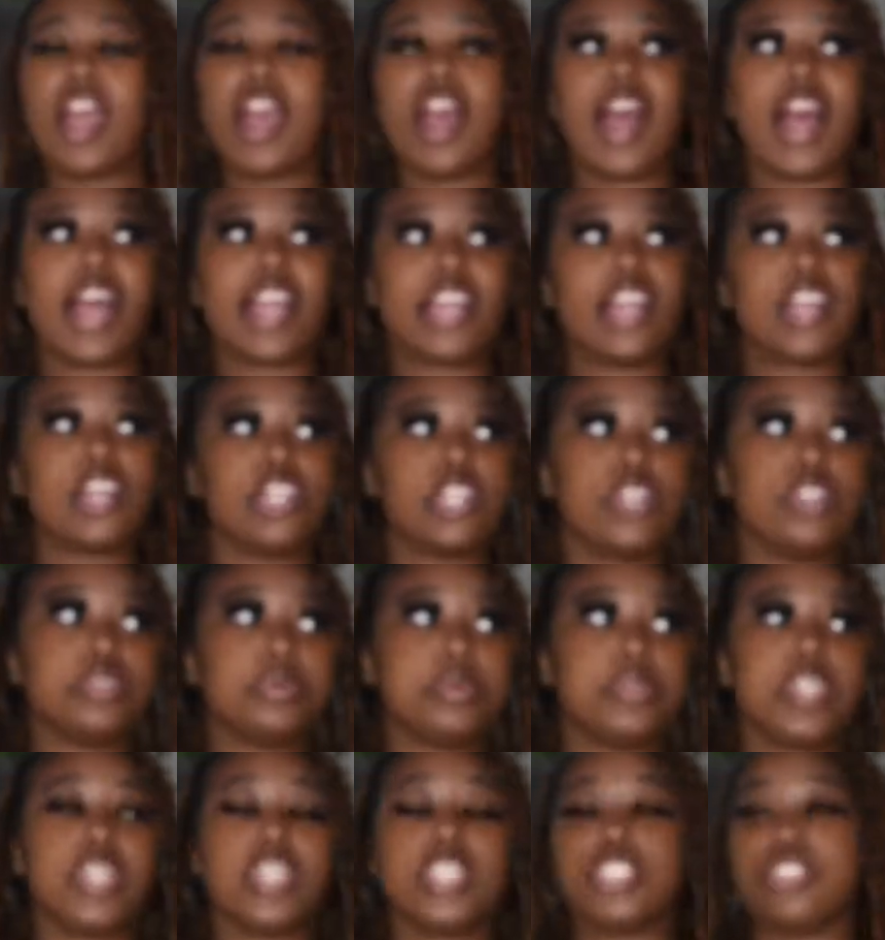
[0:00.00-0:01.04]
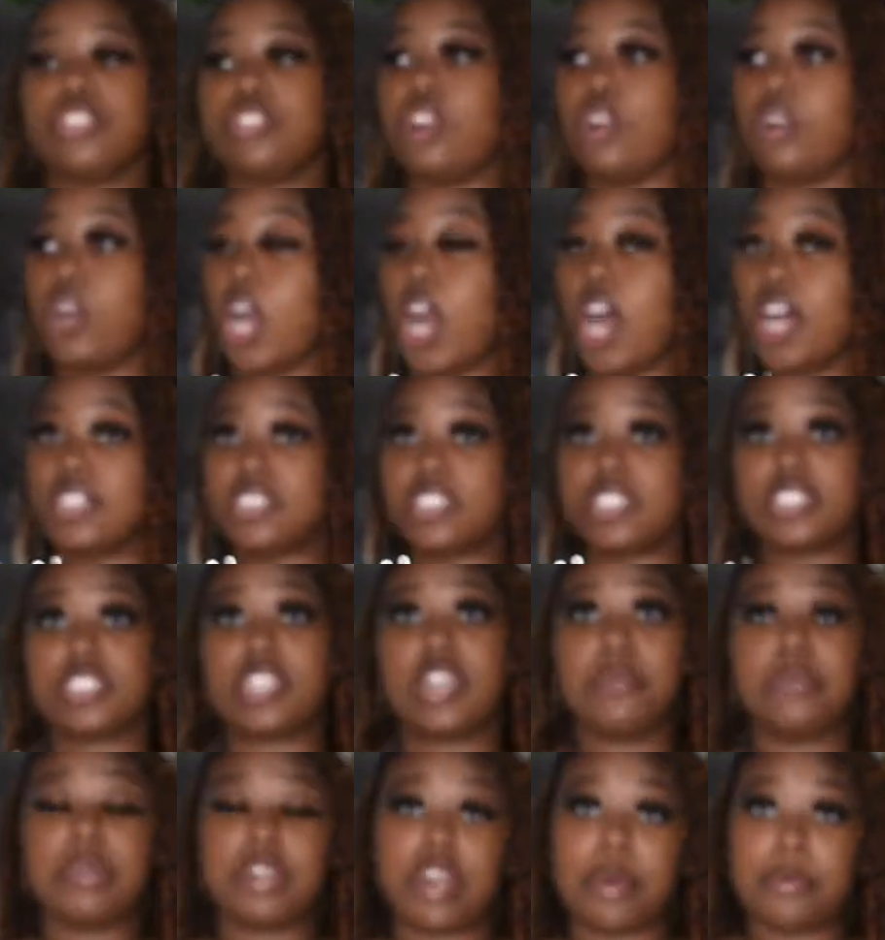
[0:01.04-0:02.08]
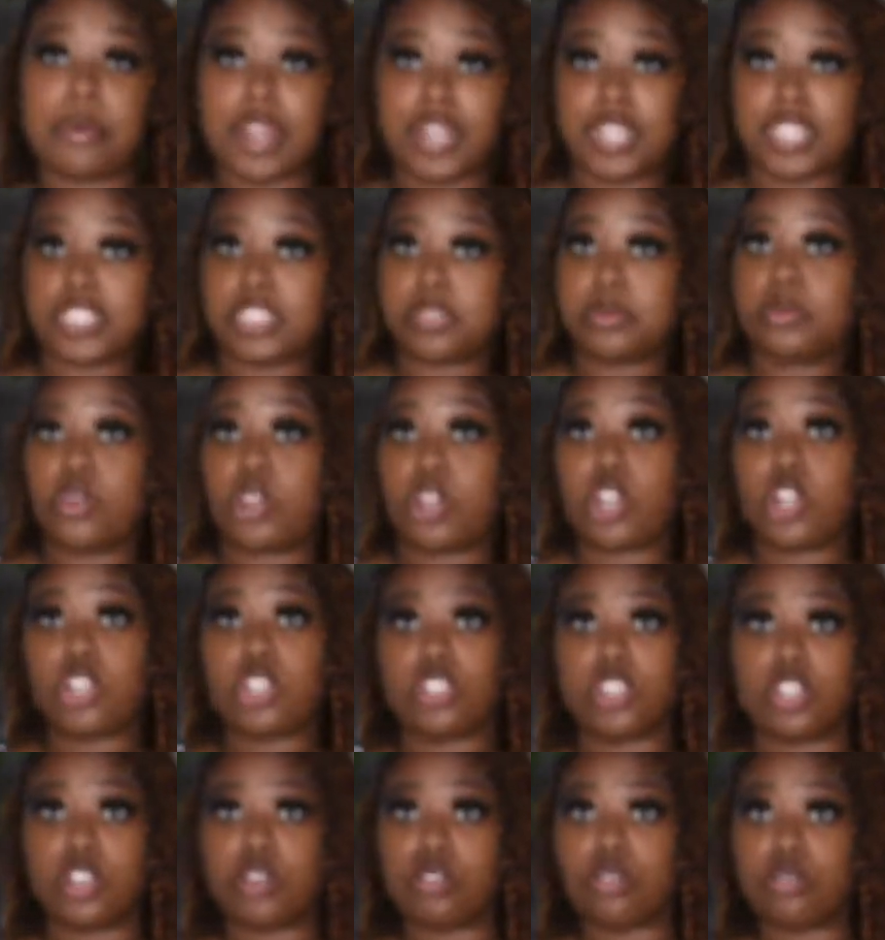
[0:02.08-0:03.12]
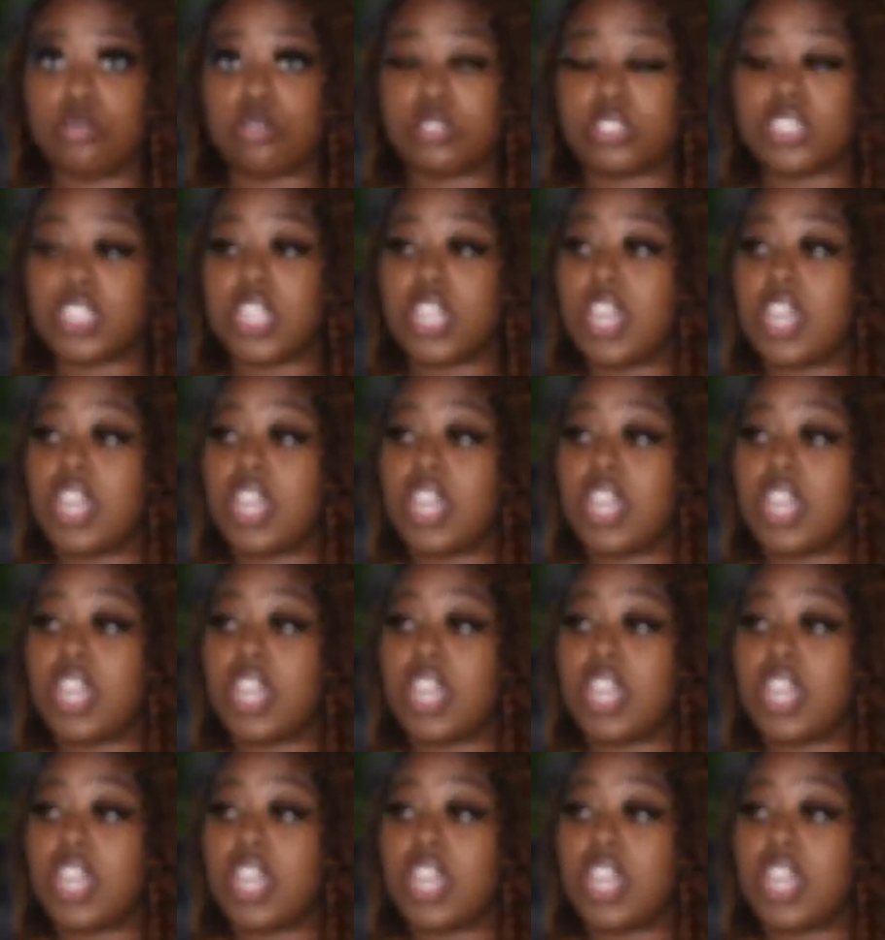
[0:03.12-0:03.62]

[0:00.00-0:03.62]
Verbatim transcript: I got clothes because, you know, college is coming up. I need some more clothes